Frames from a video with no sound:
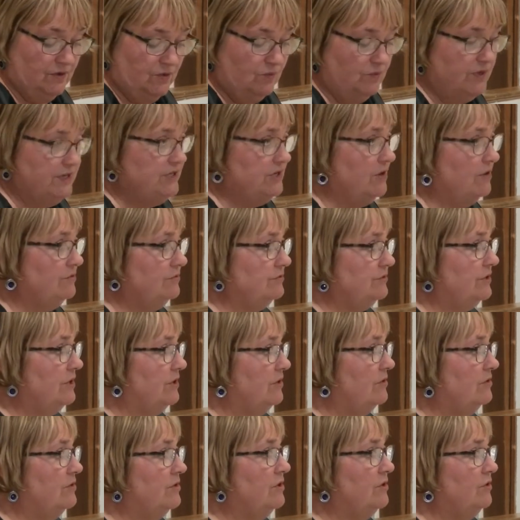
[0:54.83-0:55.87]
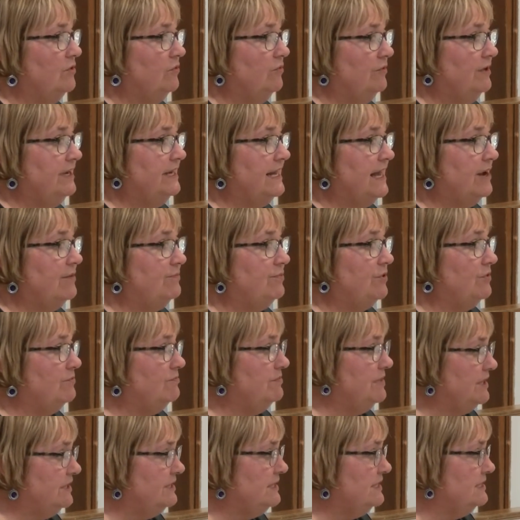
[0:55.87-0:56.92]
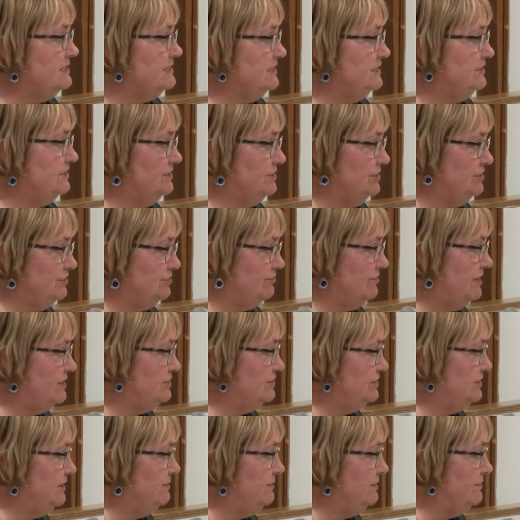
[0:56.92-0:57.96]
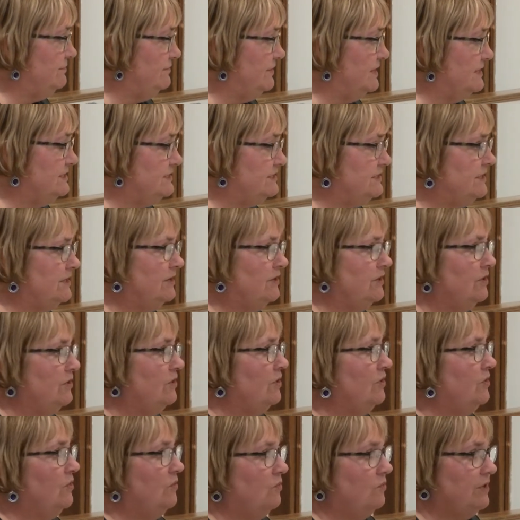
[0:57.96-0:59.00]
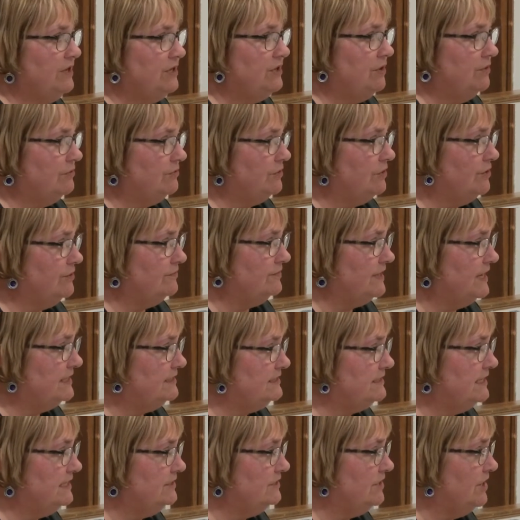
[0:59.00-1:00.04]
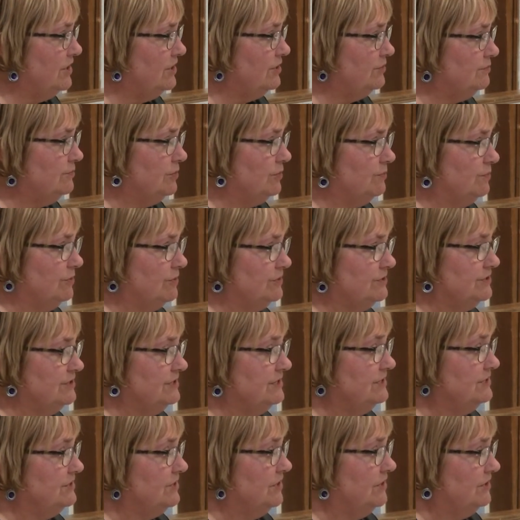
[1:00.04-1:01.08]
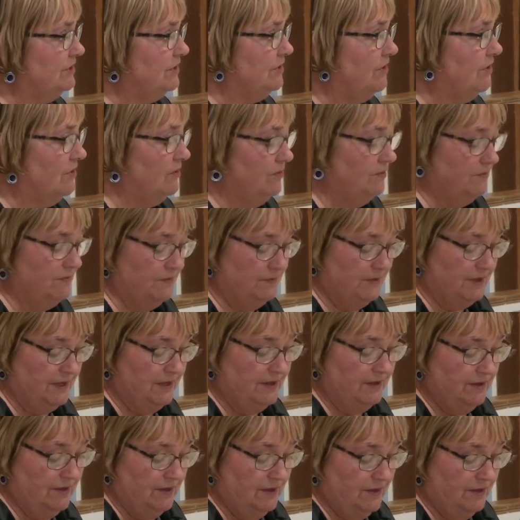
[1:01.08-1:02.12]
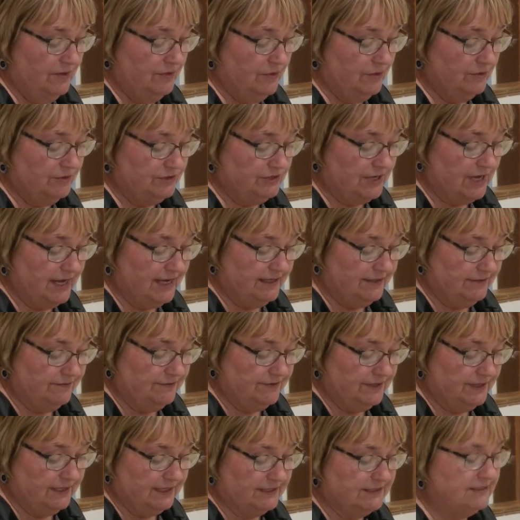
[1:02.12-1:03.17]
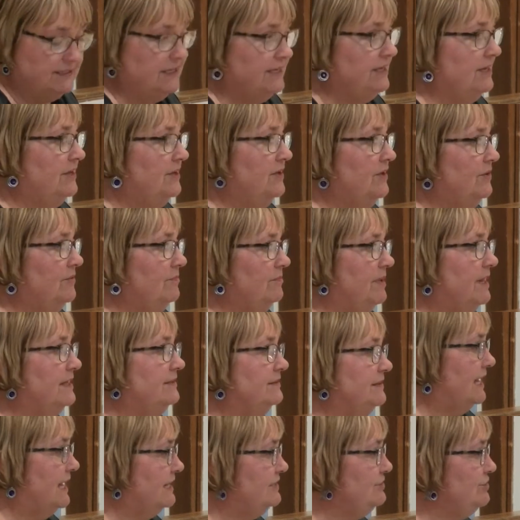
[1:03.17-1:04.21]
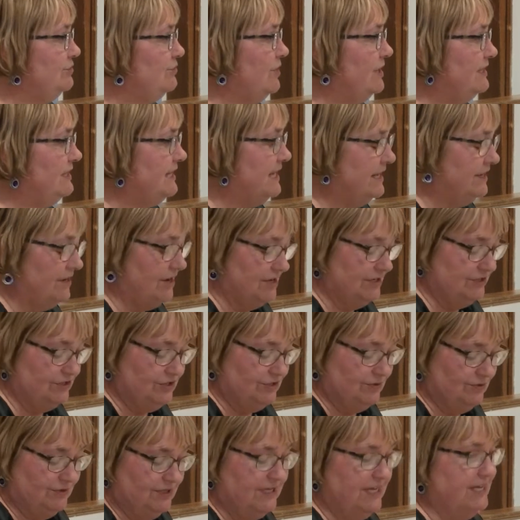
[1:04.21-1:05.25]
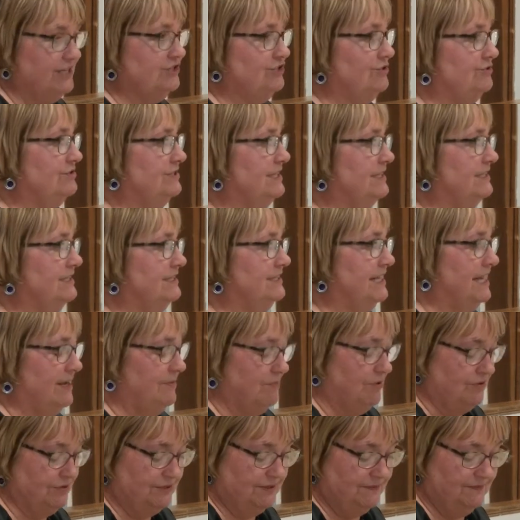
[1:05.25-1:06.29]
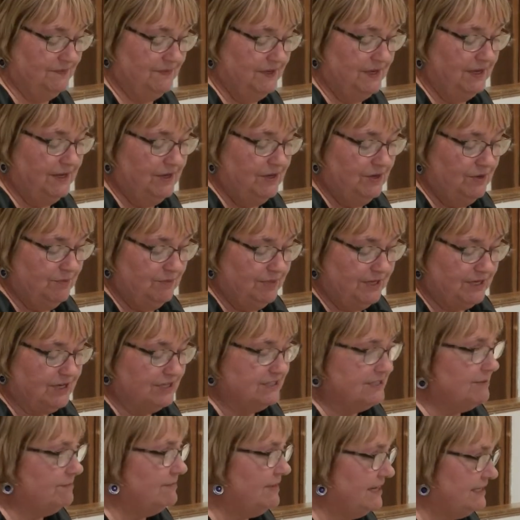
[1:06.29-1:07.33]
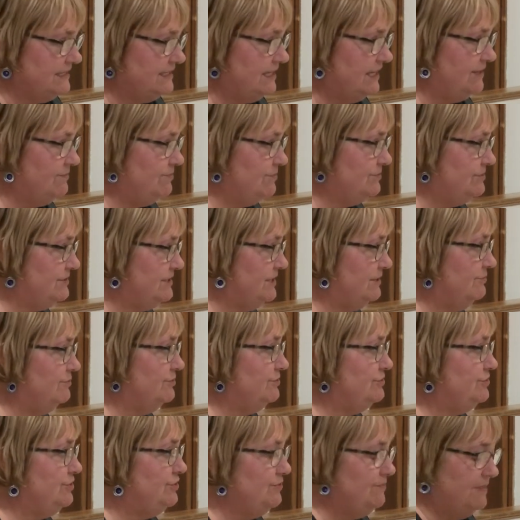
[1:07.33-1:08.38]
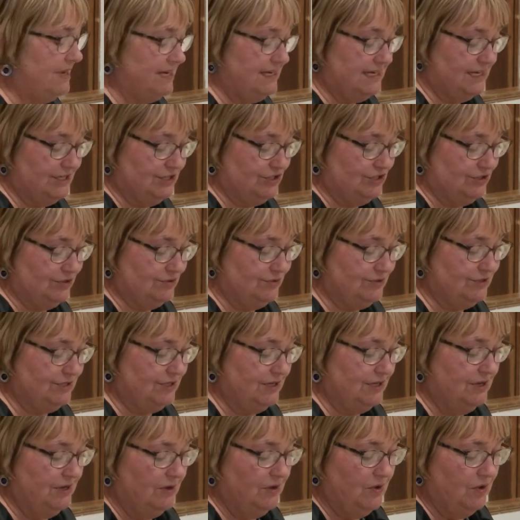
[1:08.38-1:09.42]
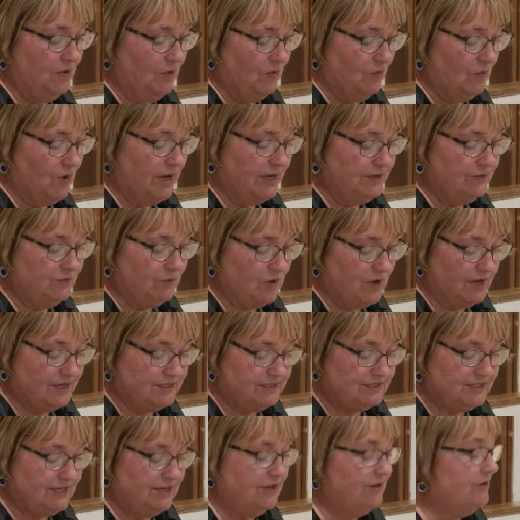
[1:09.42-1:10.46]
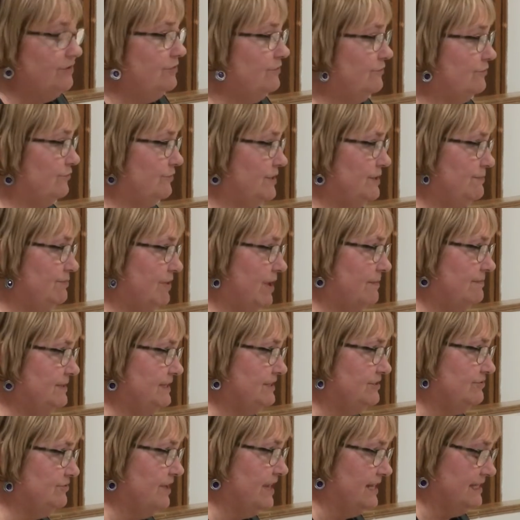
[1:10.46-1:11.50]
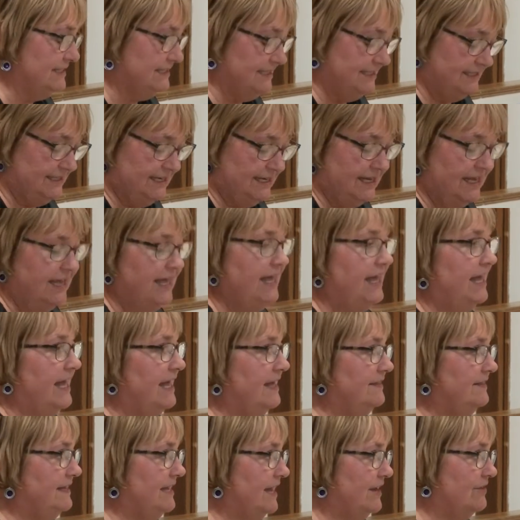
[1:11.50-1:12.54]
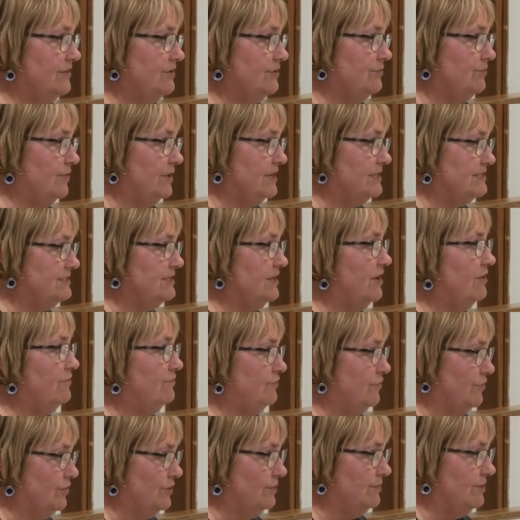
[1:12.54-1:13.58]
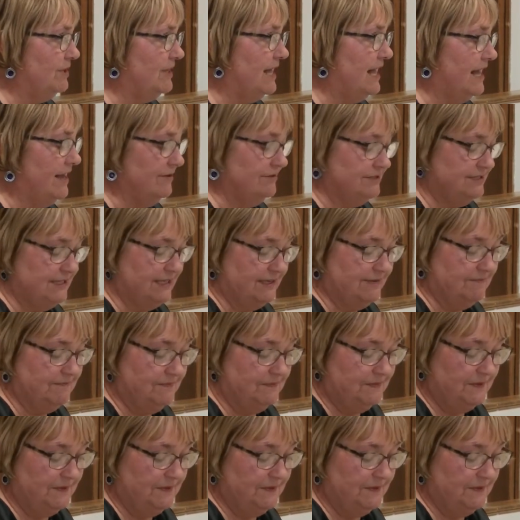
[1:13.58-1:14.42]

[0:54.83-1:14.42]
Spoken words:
We don't know. We now put millions into discretionary funds. We don't know if that $10 per person is going to go. Those kind of things. But I do want to get on to the issues at the tables. Because at my tables, there were two main issues. One was free public transit, and the other was affordable housing.